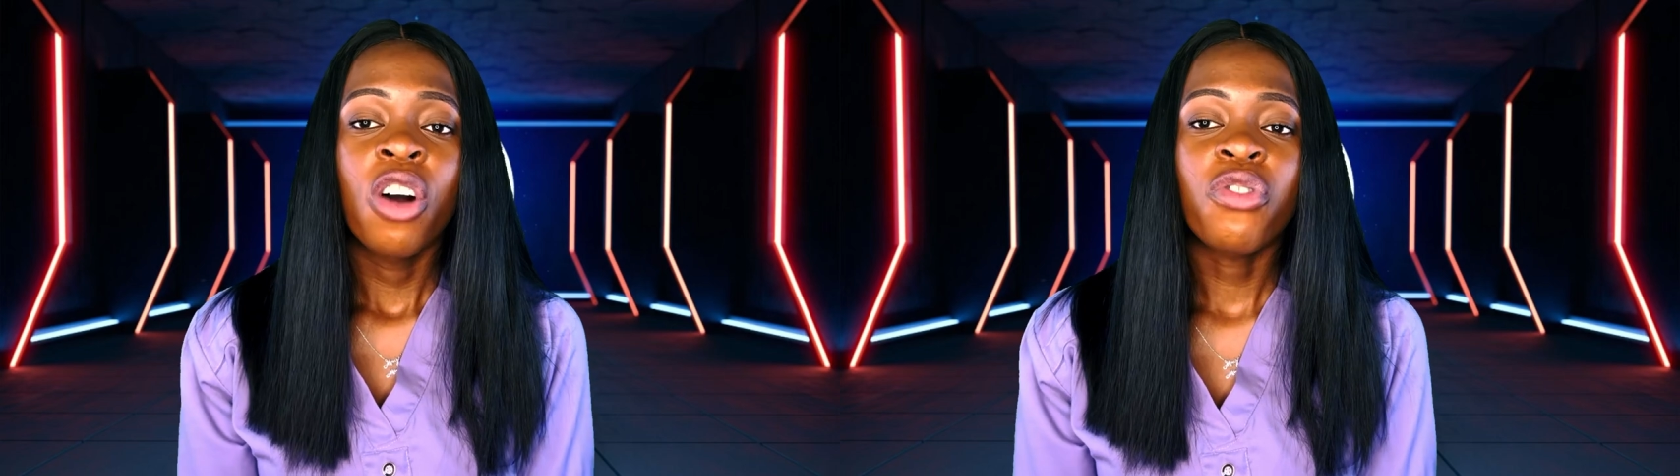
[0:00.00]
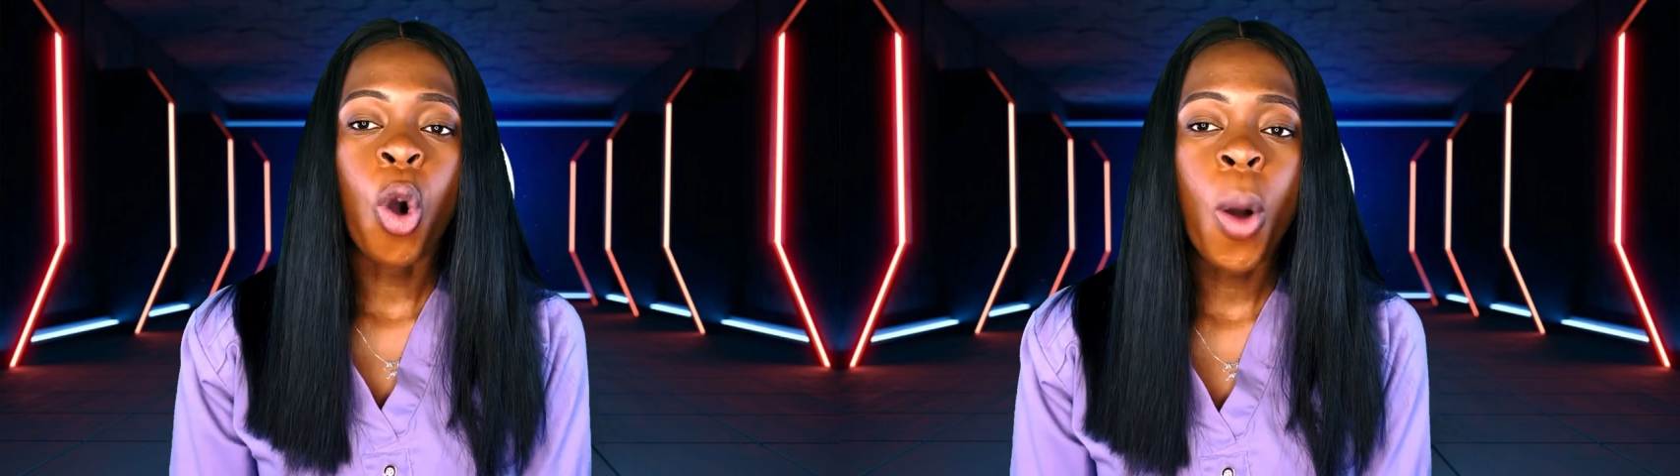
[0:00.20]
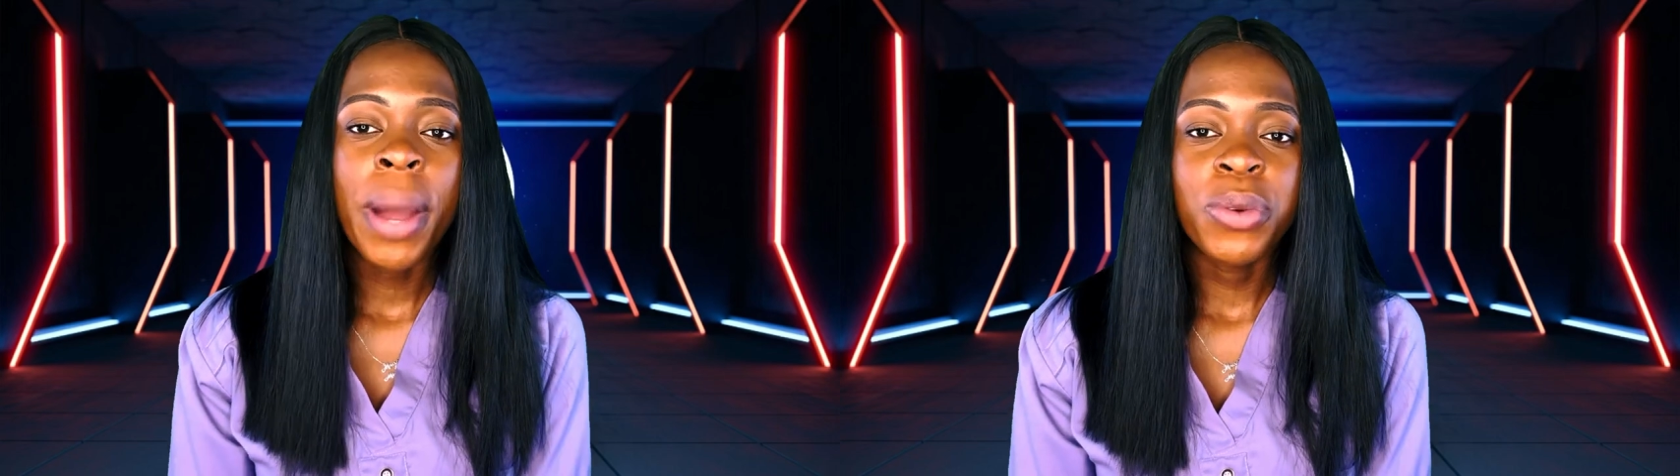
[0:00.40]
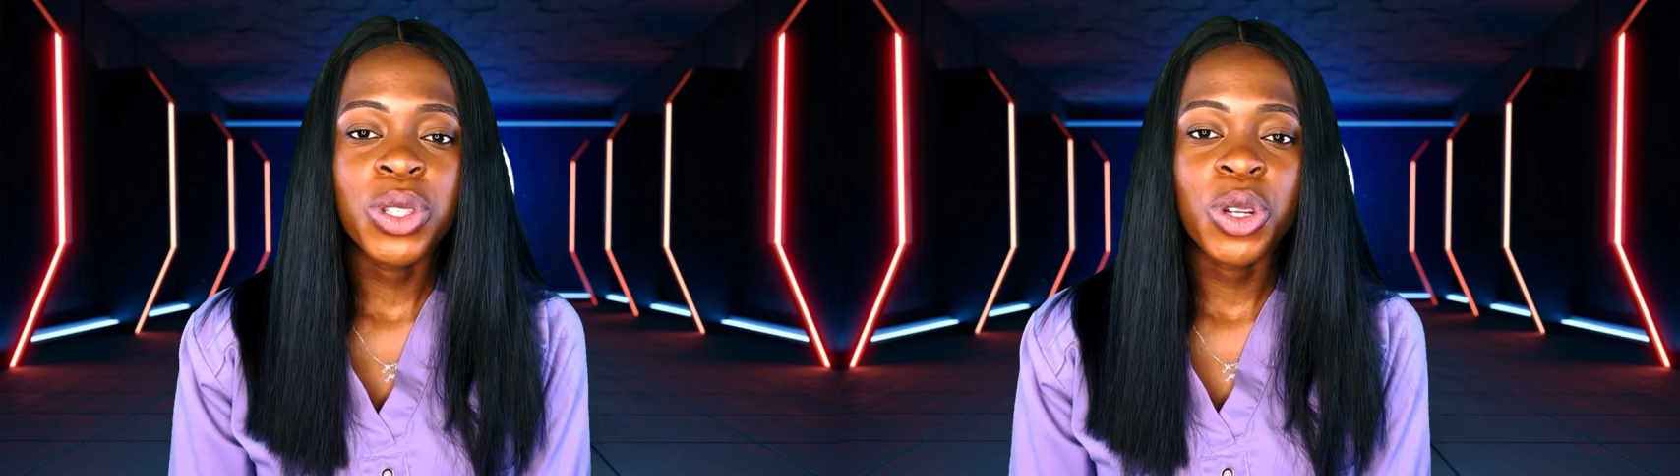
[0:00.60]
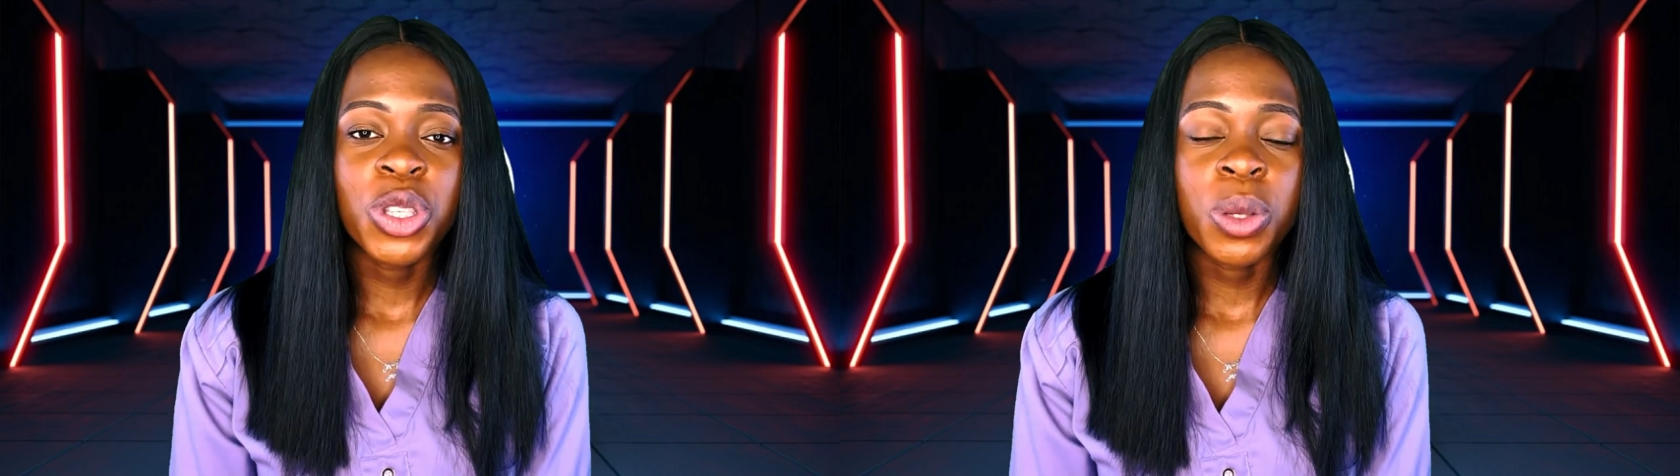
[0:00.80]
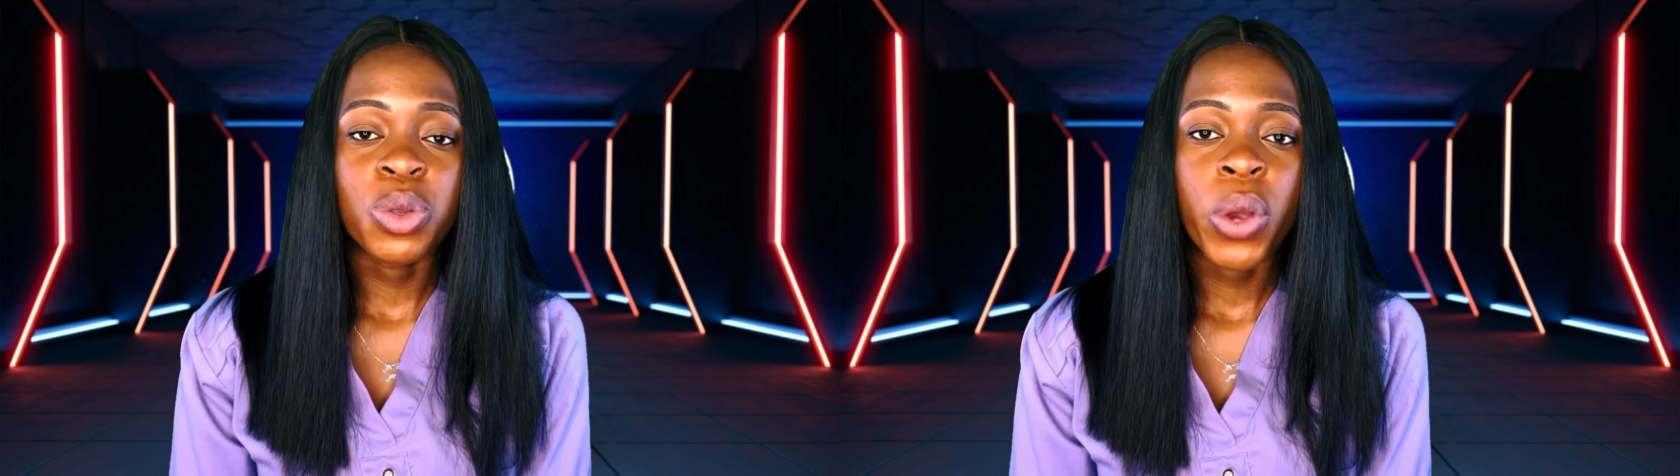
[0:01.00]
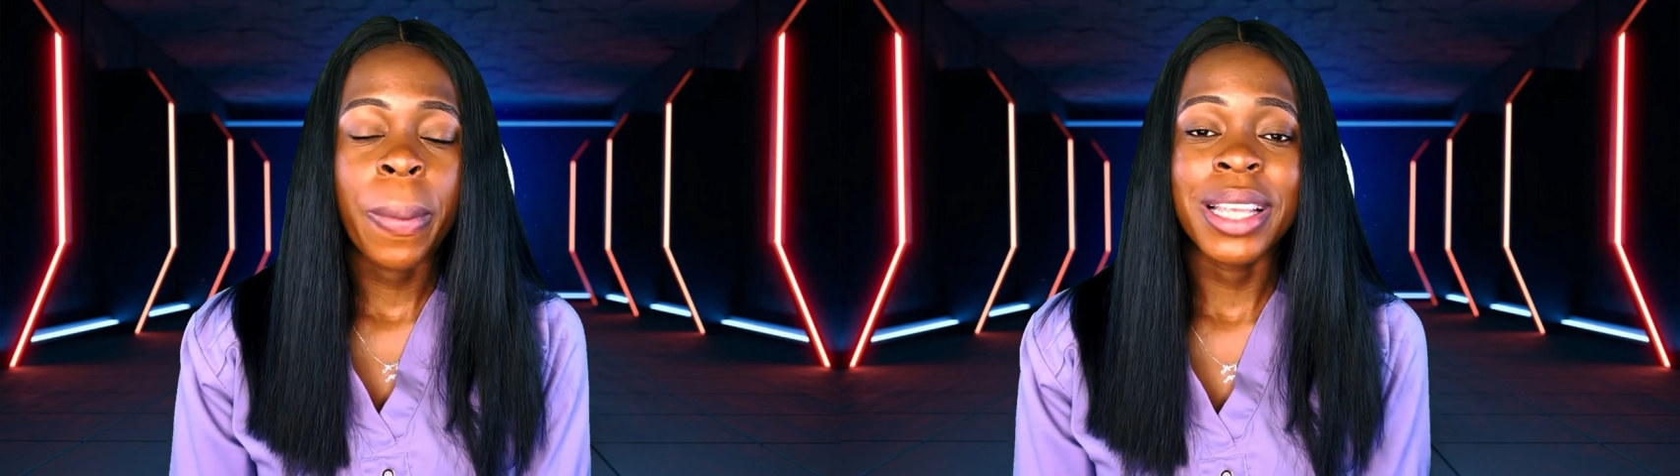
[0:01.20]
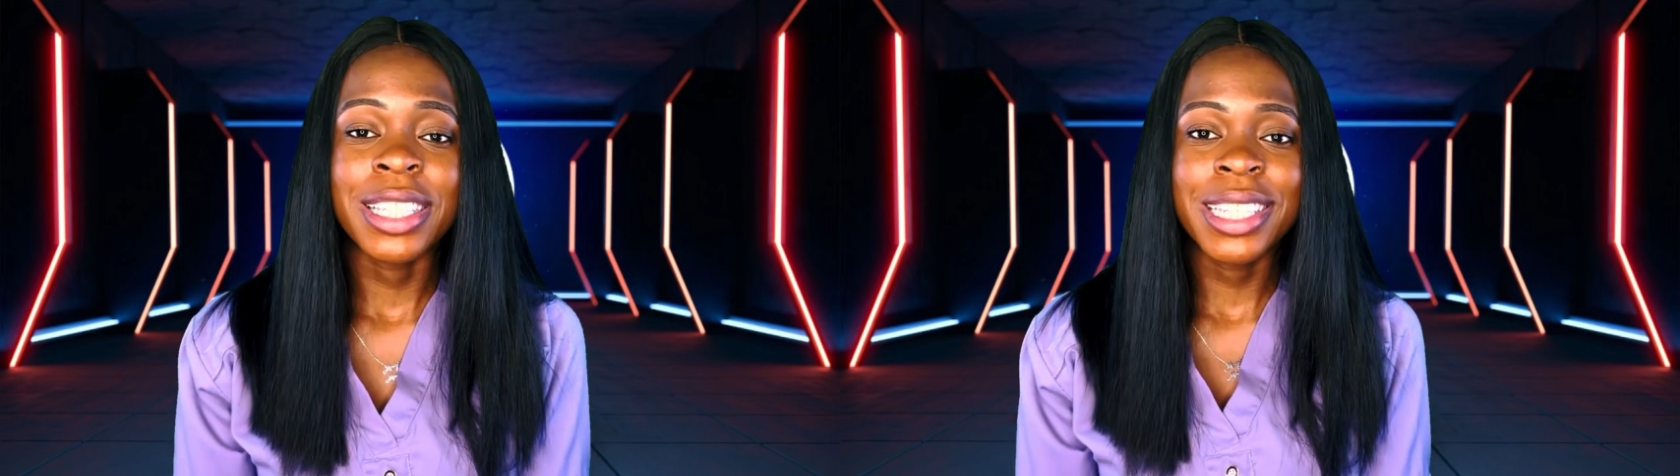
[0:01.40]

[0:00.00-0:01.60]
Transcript: For all my returning subscribers,